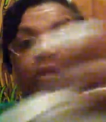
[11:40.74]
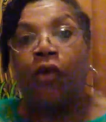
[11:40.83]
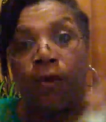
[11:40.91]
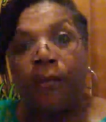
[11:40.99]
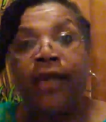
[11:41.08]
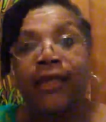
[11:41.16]

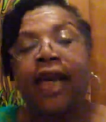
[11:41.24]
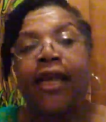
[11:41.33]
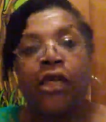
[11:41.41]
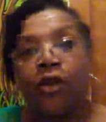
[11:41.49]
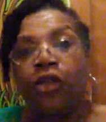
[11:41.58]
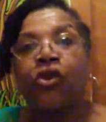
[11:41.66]
you know, the best
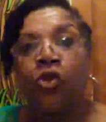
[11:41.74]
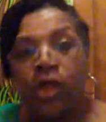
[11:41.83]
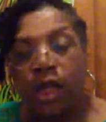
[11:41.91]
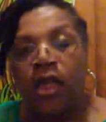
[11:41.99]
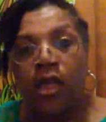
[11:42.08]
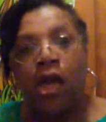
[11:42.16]
idea because you're
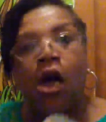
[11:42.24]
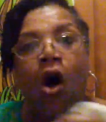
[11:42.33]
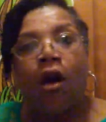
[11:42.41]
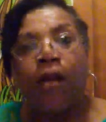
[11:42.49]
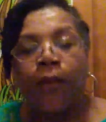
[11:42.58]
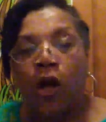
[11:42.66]
going to get
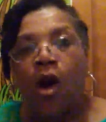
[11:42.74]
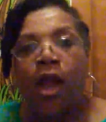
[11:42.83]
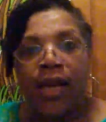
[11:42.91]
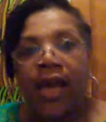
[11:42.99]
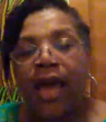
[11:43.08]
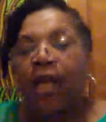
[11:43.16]
caught up in
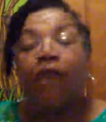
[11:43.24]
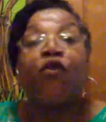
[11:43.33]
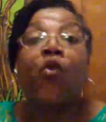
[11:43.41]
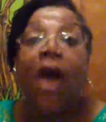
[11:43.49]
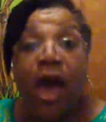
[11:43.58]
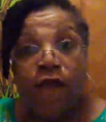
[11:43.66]
all of that
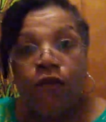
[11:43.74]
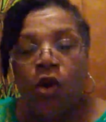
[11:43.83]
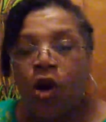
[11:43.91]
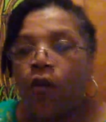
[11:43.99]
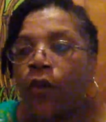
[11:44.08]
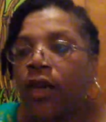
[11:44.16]
if you
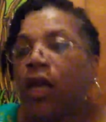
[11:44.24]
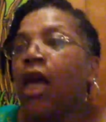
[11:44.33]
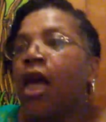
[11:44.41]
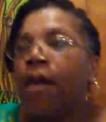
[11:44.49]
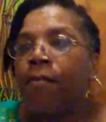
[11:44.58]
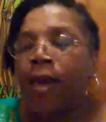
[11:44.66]
haven't already.
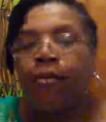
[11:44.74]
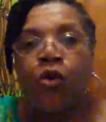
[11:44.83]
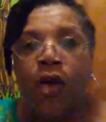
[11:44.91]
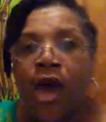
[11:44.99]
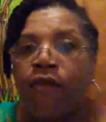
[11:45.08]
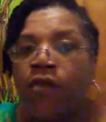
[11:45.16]

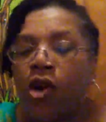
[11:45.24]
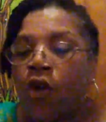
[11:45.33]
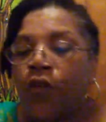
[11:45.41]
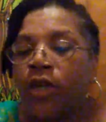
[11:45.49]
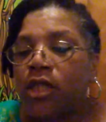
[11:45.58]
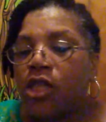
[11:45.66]
Maybe you haven't
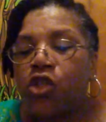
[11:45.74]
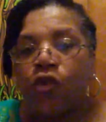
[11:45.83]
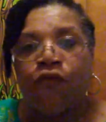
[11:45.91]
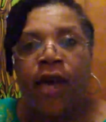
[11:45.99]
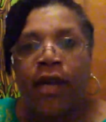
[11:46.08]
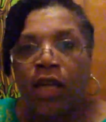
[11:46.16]
already
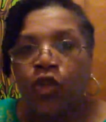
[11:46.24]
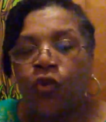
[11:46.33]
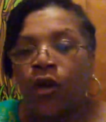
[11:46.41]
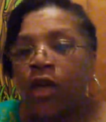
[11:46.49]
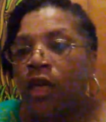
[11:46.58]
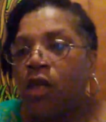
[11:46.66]
did your
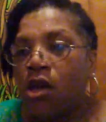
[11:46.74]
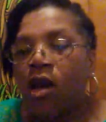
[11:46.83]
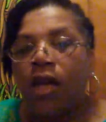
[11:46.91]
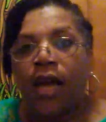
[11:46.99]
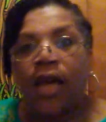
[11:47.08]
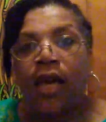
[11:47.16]
financial aid and
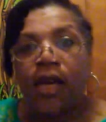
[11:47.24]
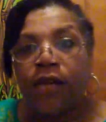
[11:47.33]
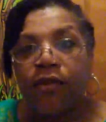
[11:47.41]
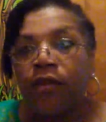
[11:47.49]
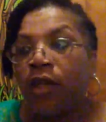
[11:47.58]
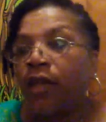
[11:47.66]
all of that
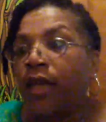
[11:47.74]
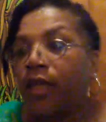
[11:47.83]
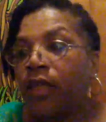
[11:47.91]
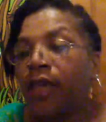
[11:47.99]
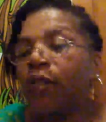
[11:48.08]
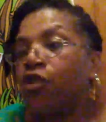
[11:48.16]
kind of thing
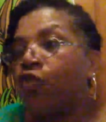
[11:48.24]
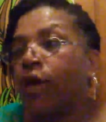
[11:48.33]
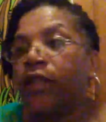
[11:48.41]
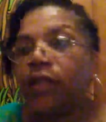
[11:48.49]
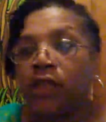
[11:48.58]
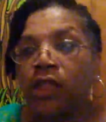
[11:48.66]
like that to
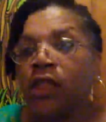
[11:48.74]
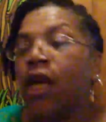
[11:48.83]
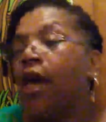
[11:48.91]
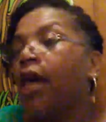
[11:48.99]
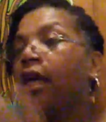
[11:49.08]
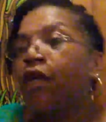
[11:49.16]
try to see
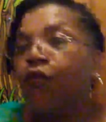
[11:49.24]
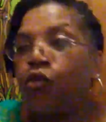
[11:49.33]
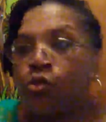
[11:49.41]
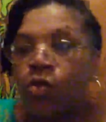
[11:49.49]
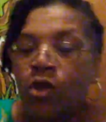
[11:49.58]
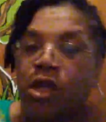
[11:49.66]
if
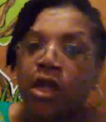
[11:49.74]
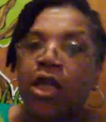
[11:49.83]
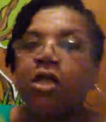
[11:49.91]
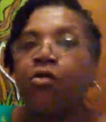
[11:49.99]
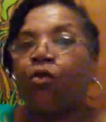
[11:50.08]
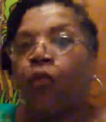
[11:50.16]
you can
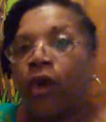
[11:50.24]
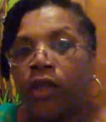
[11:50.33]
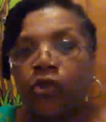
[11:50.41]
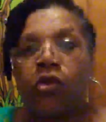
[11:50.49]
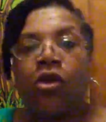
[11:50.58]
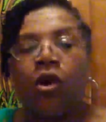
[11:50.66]
get some
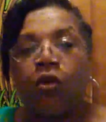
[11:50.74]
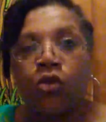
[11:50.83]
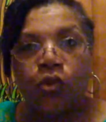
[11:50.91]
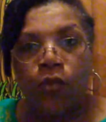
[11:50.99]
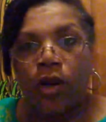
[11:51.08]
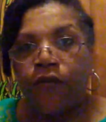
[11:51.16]
grants or
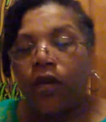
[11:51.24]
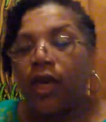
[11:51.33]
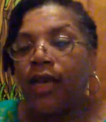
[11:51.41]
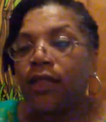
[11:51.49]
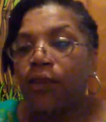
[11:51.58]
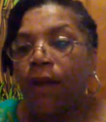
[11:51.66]
loans or whatever the
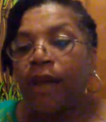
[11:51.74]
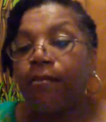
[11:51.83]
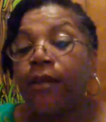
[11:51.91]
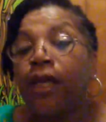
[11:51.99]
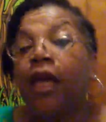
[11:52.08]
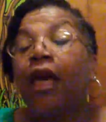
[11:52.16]
case
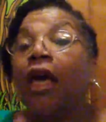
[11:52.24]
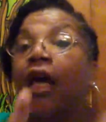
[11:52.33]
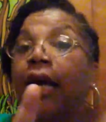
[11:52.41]
might be.